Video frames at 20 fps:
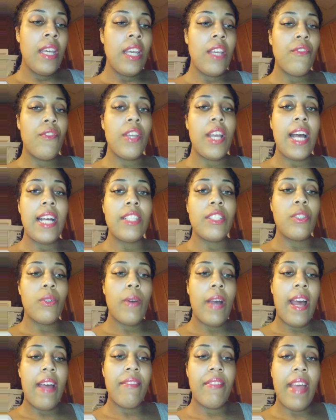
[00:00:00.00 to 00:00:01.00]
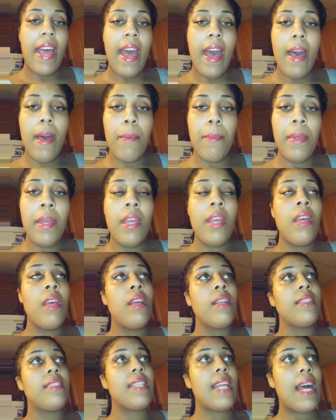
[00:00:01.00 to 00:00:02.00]
If you guys don't have the app,
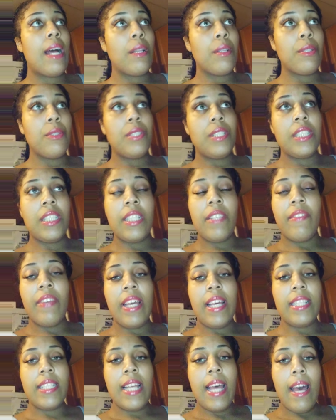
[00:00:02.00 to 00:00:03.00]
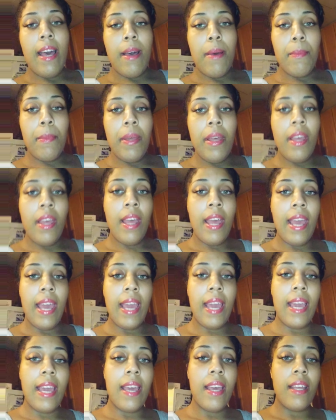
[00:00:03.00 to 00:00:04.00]
download the CVS app
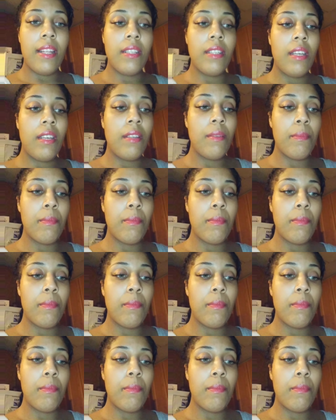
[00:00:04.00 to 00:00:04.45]
and